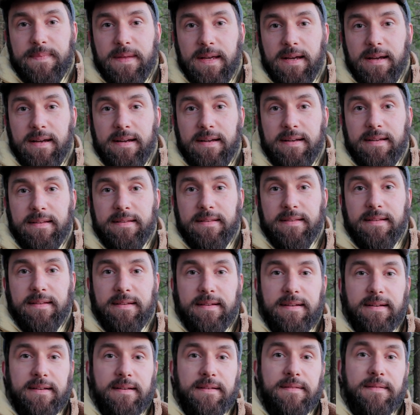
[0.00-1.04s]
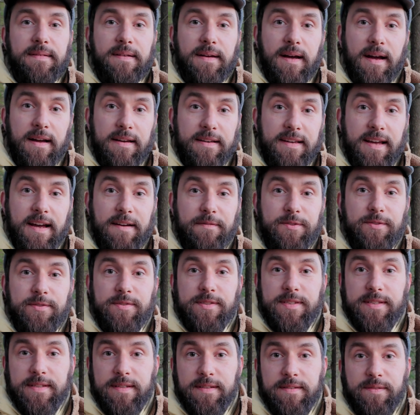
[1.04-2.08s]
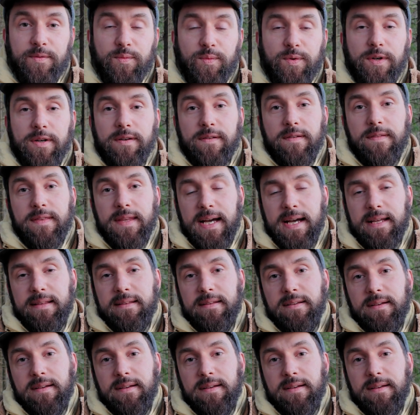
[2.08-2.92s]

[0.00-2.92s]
and I have to still work on that,